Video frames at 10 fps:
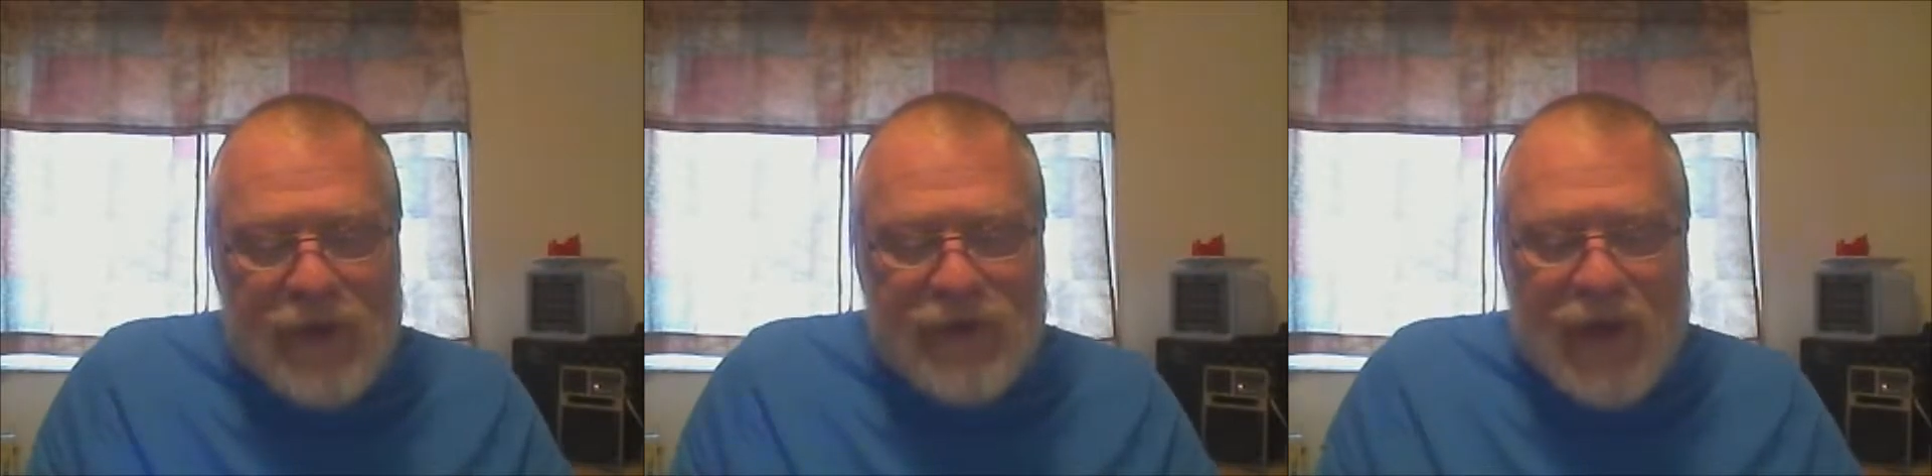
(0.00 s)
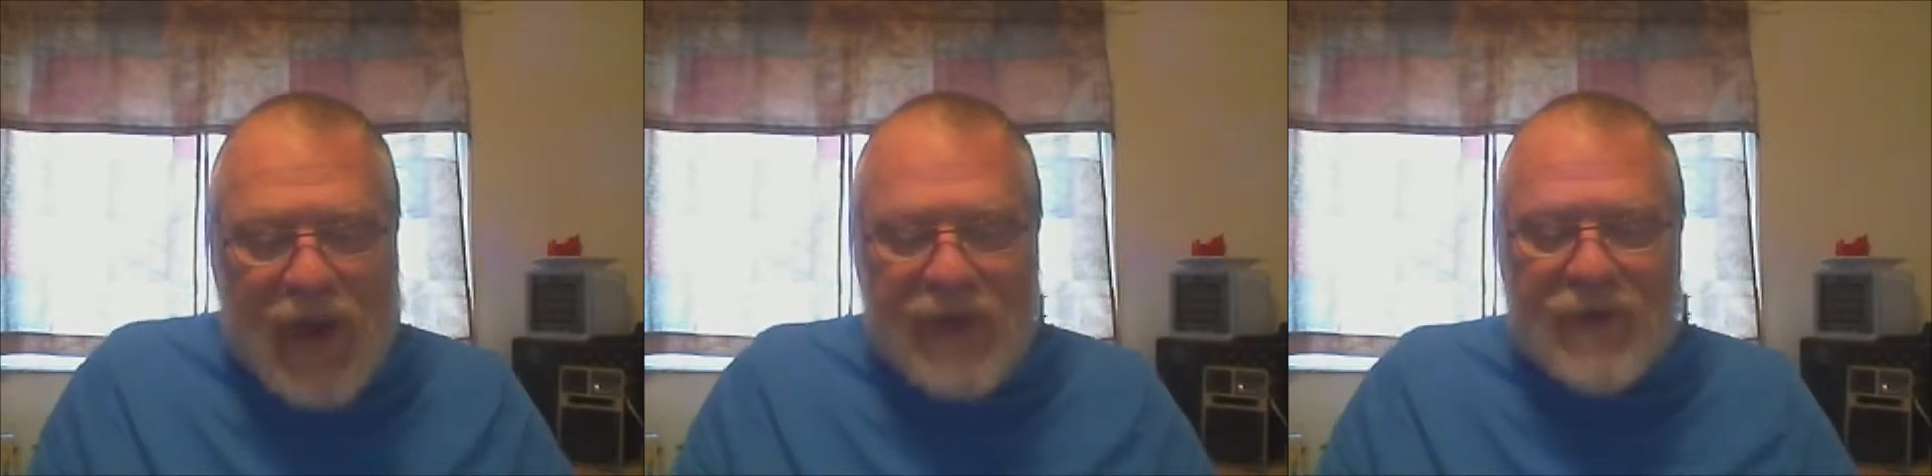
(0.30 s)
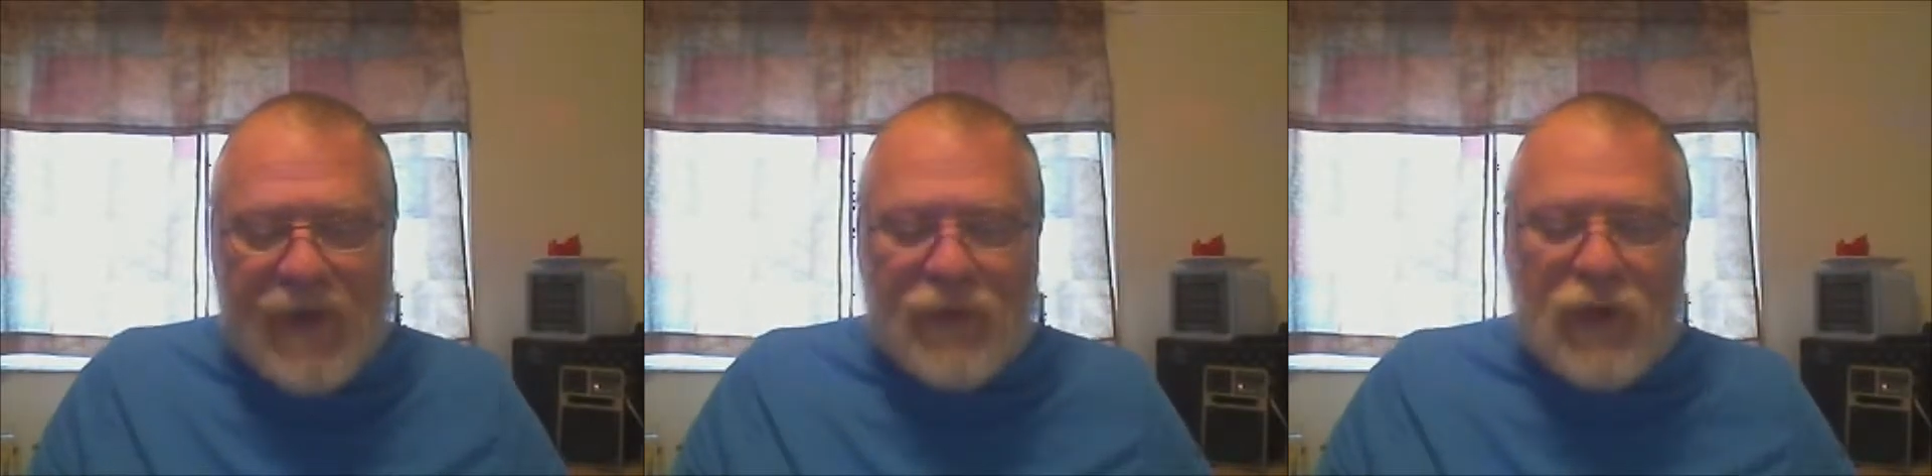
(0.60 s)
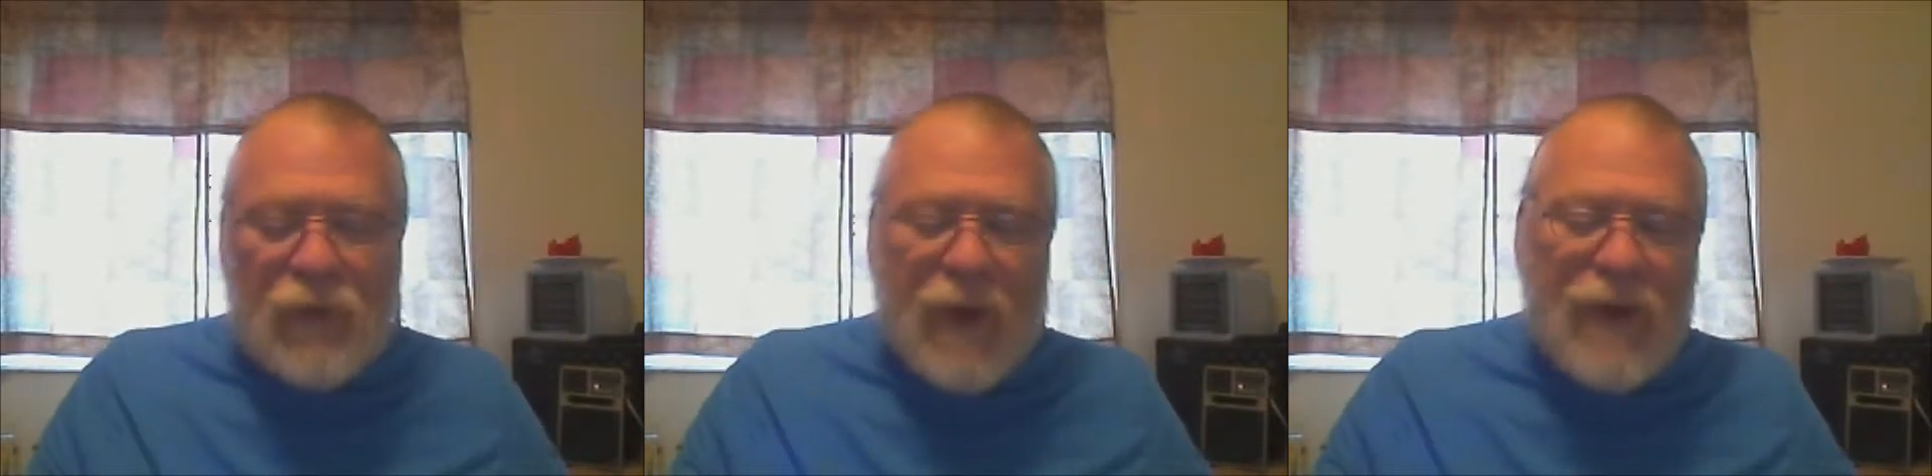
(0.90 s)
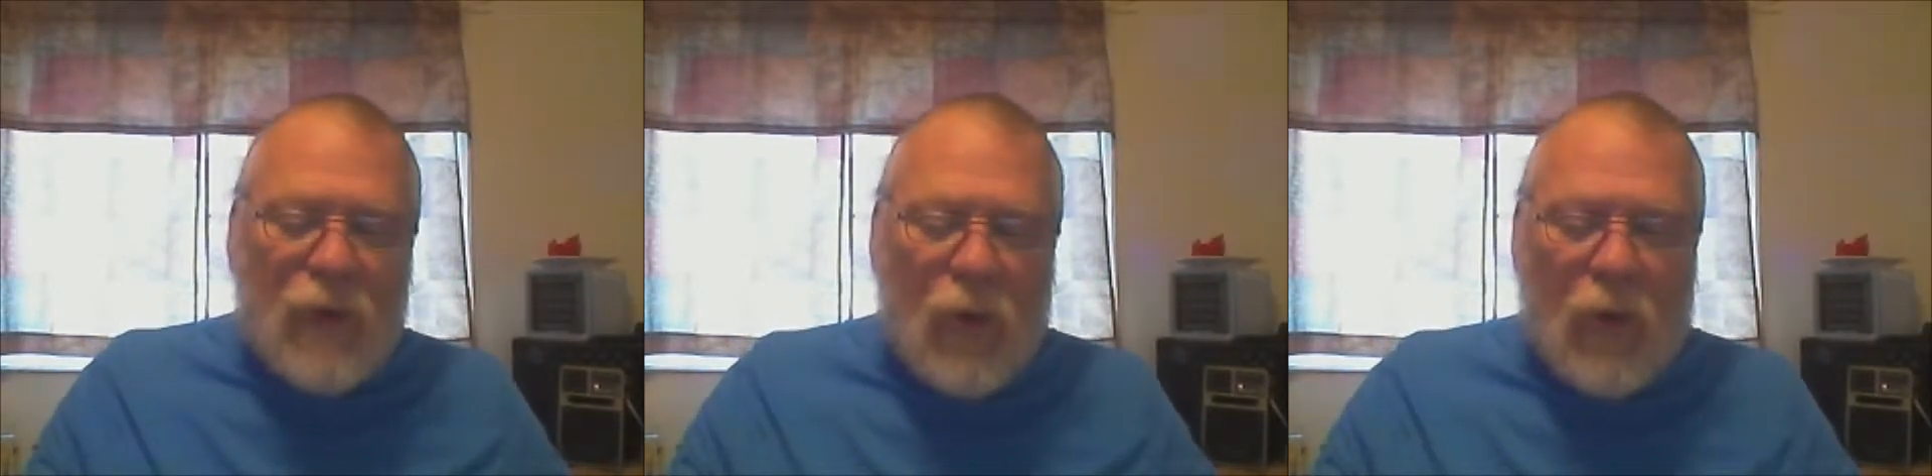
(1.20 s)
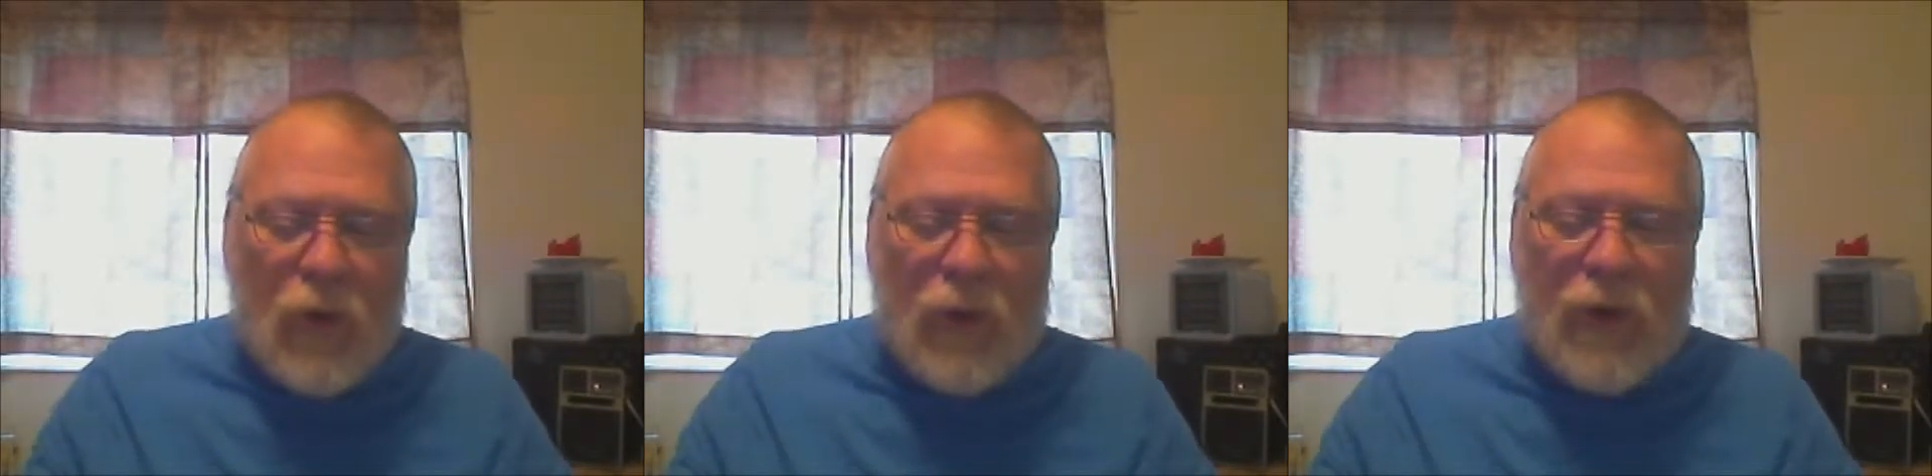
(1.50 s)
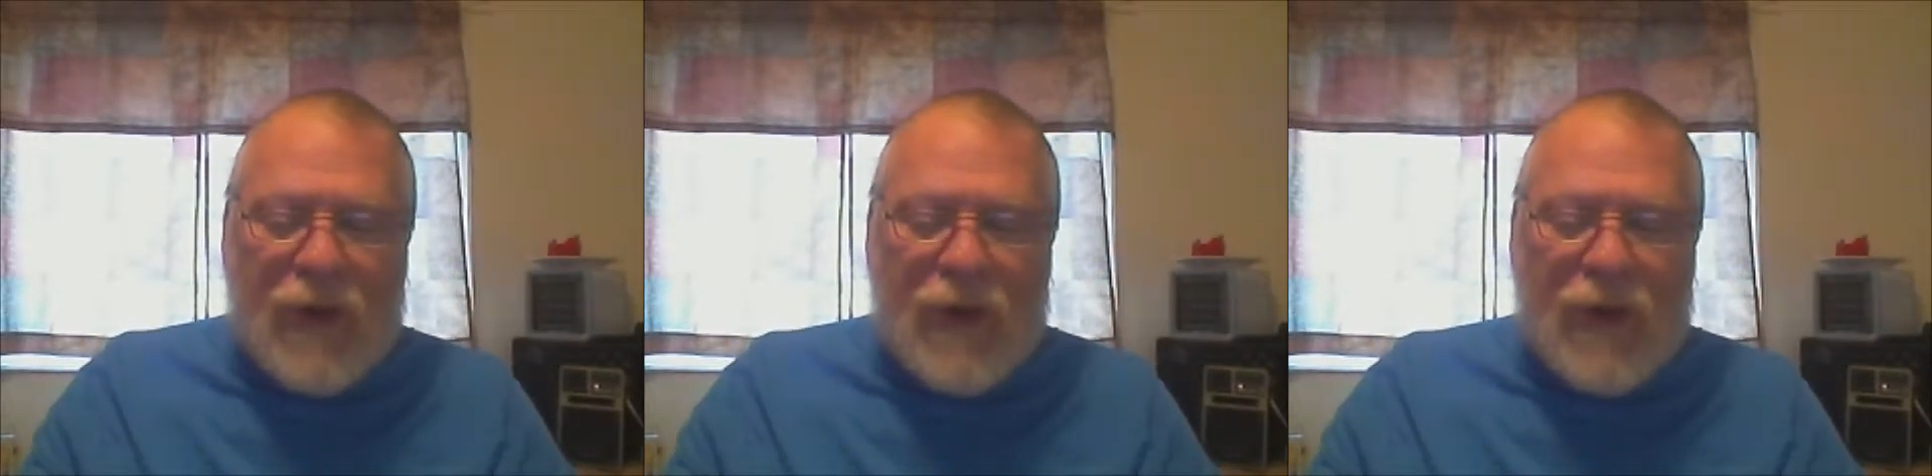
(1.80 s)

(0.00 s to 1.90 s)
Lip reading: sight that the great whore